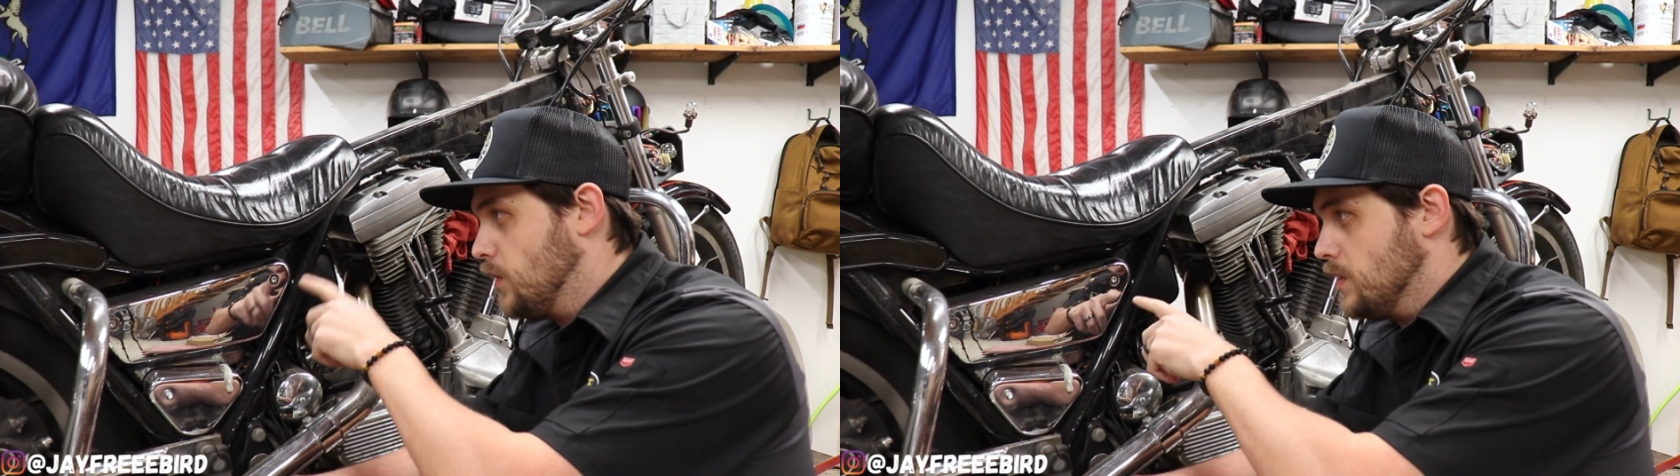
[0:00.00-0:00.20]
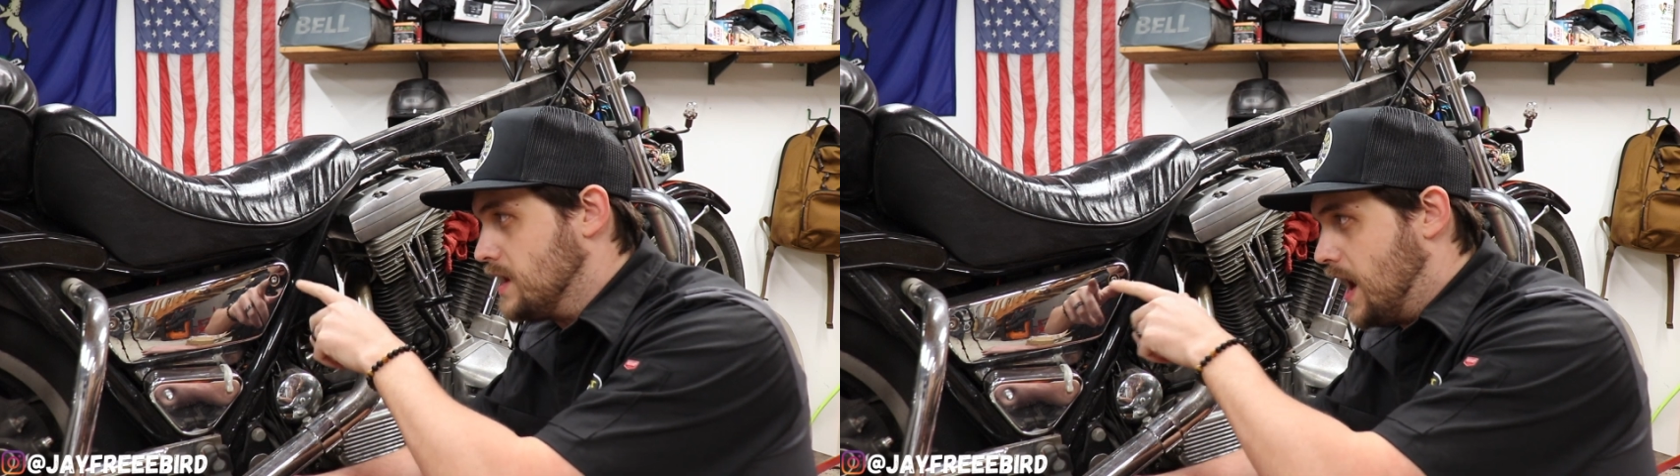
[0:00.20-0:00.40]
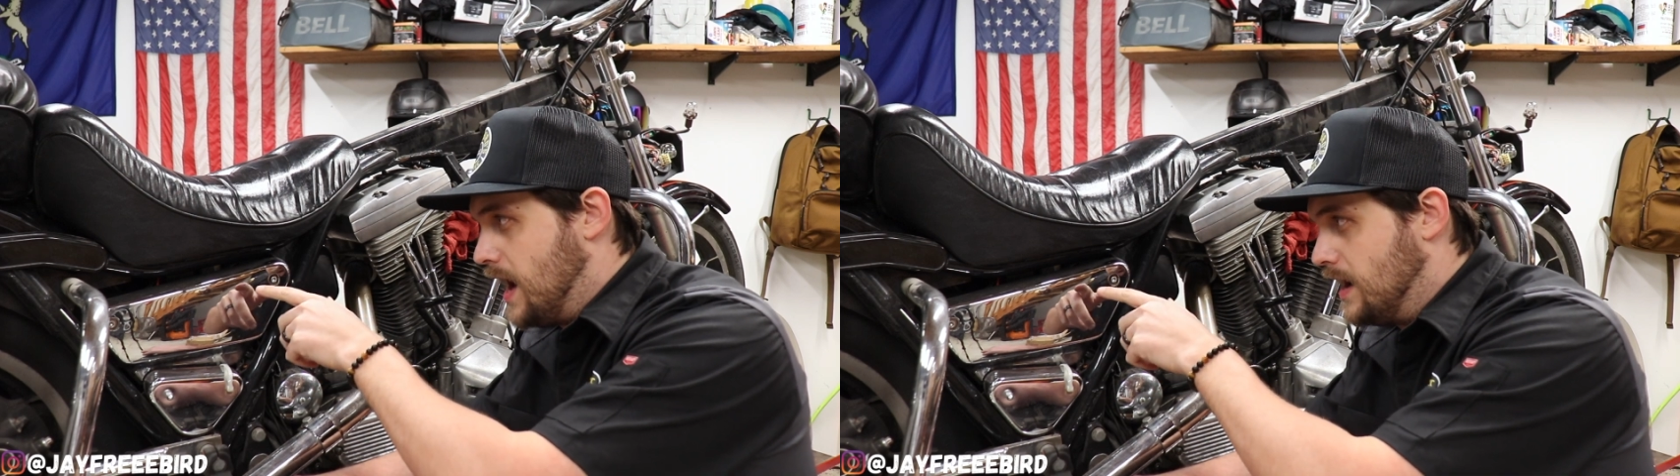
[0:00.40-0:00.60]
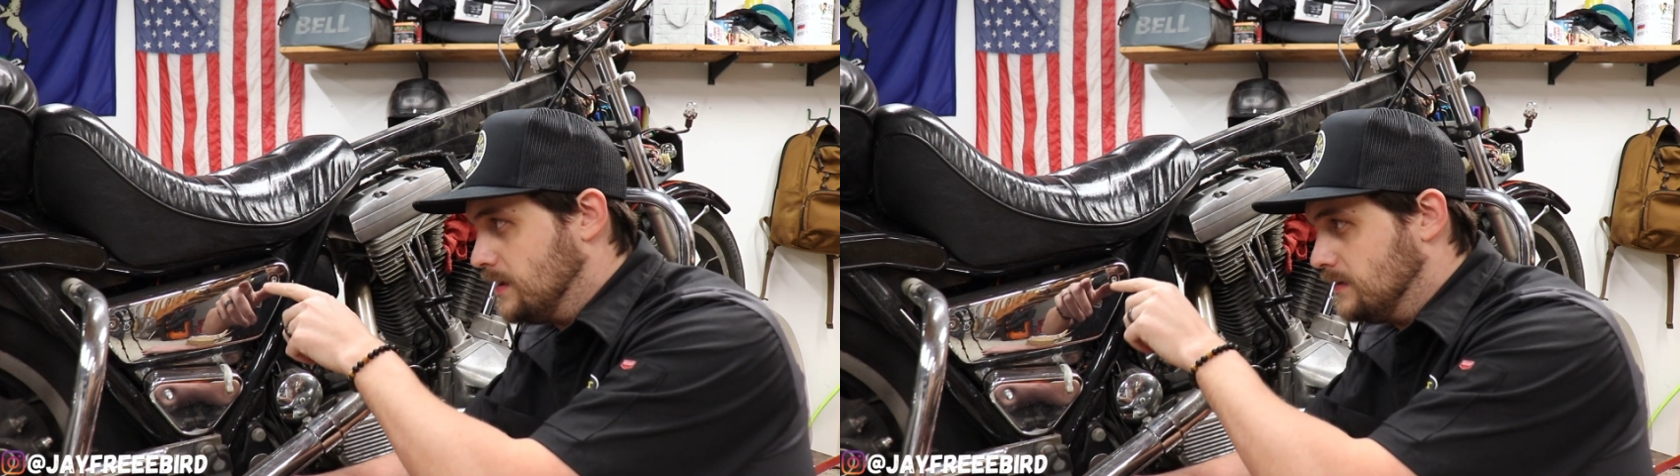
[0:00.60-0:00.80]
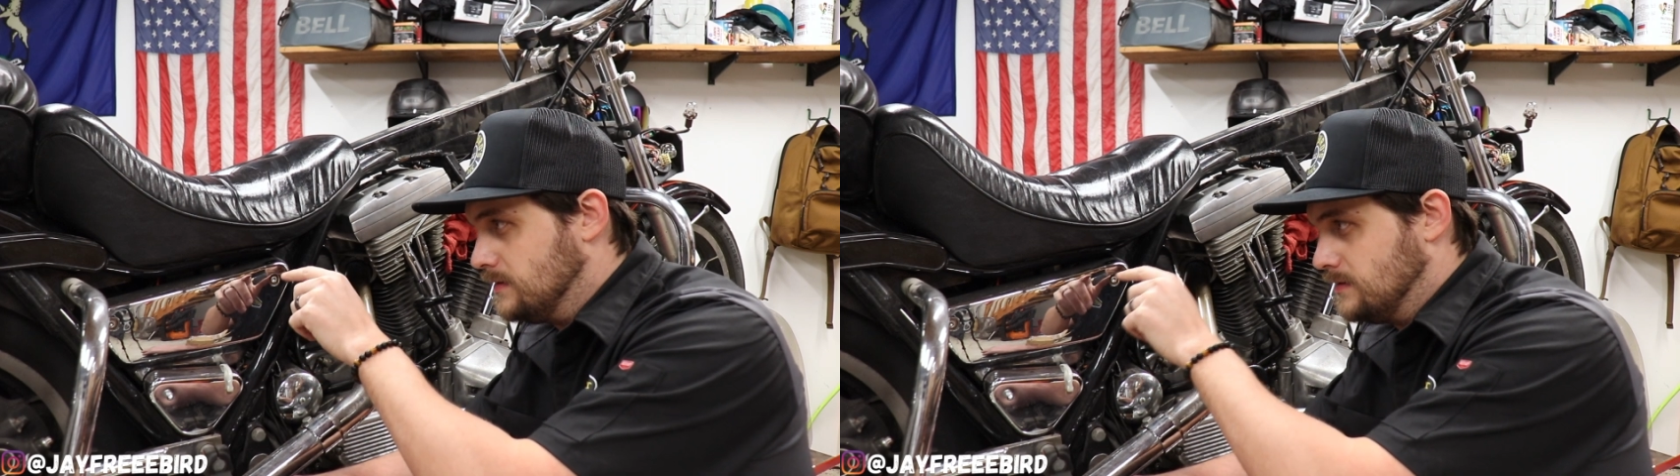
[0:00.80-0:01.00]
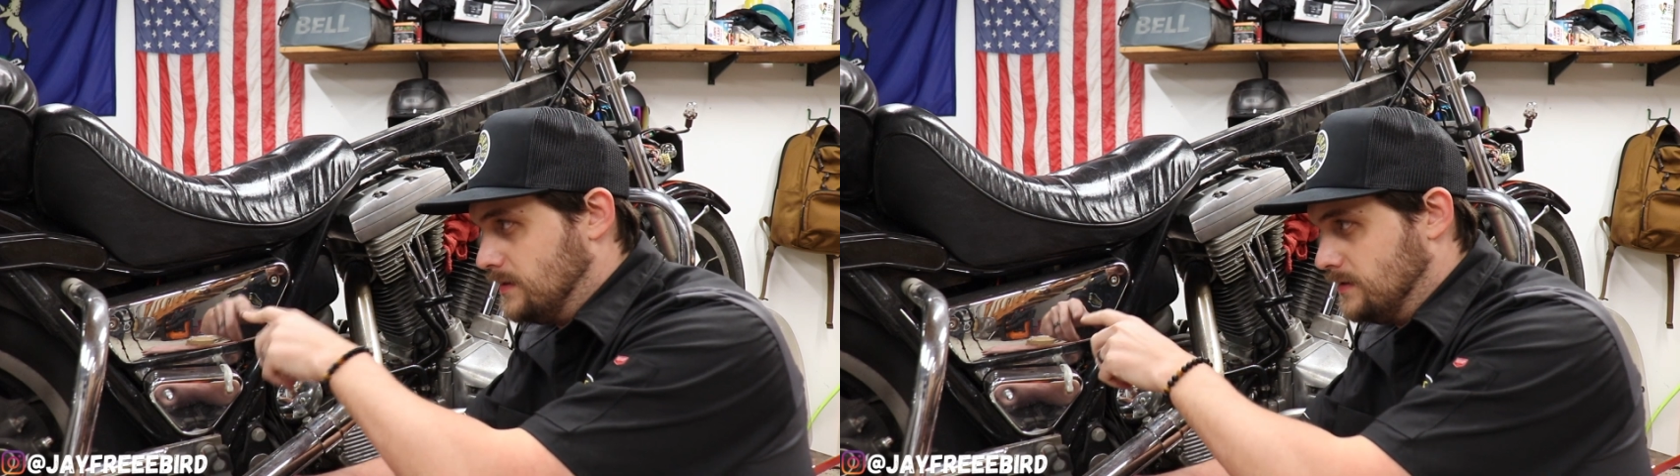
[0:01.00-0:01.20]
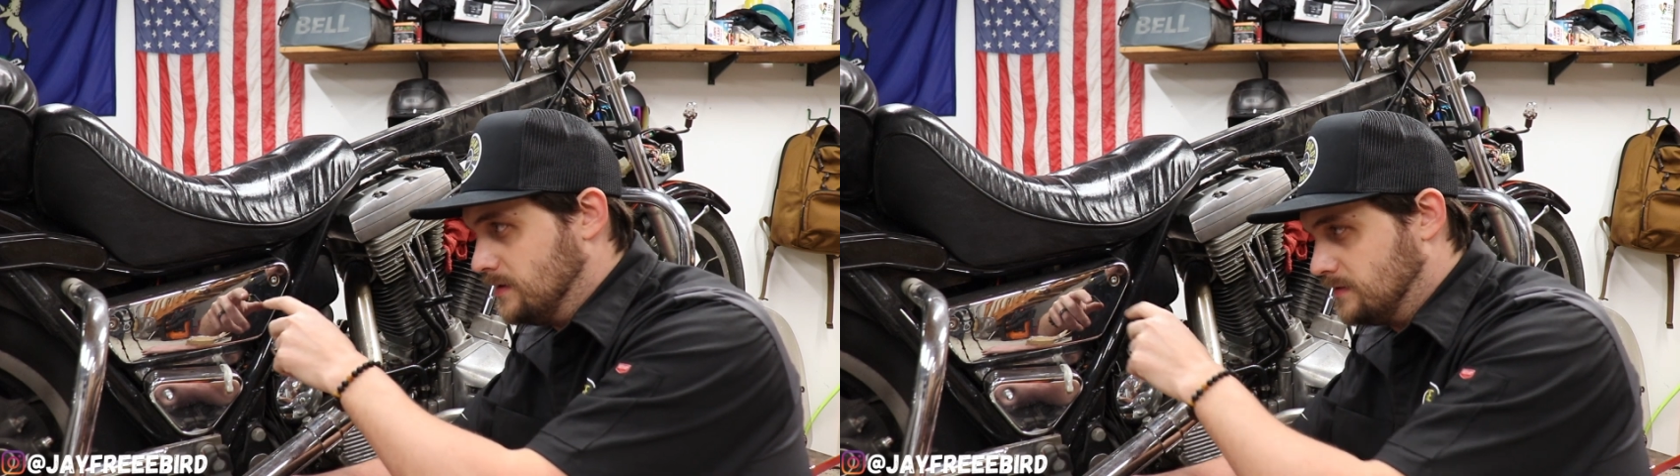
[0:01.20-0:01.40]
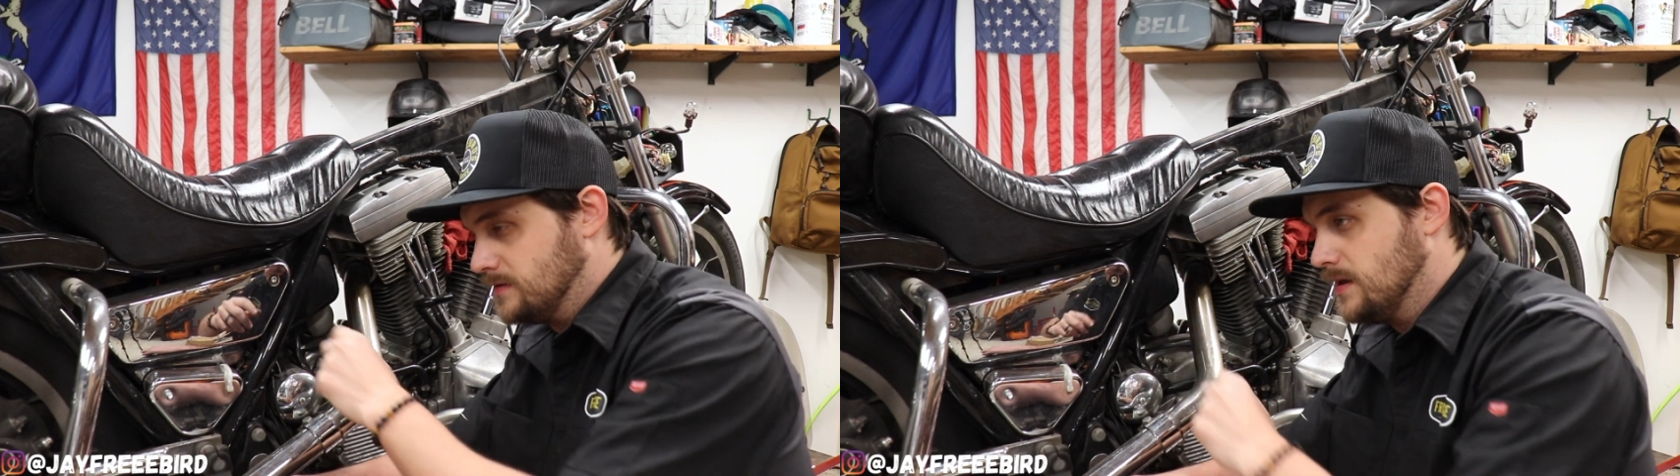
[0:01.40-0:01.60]
going on to
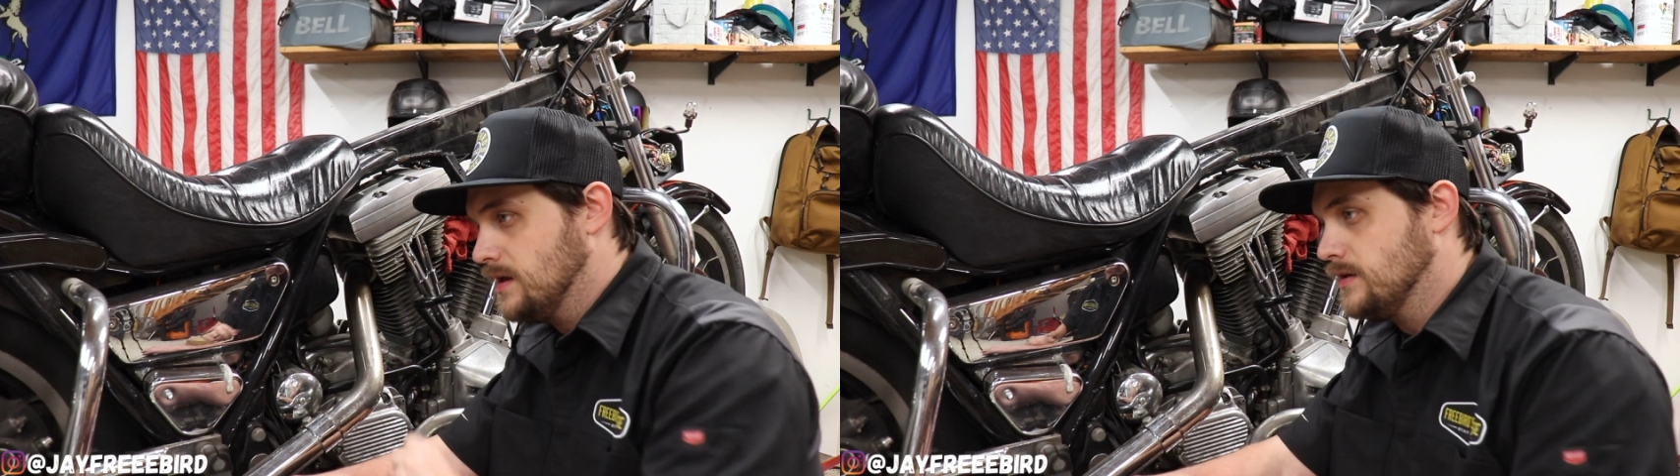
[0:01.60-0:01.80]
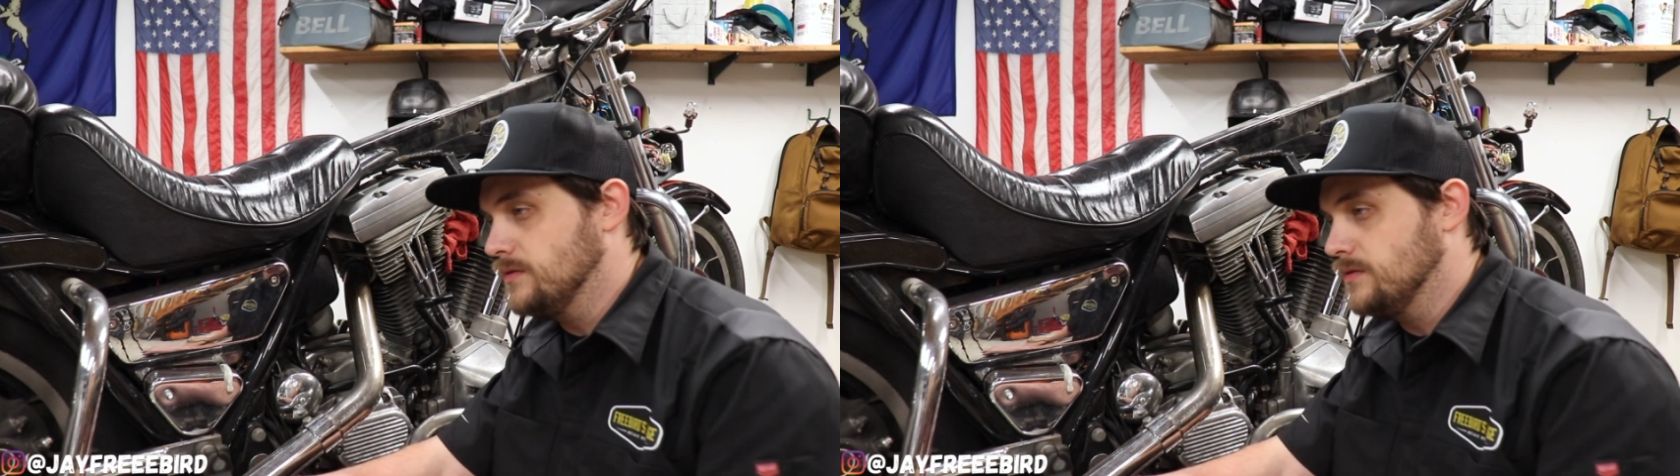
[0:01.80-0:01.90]
this,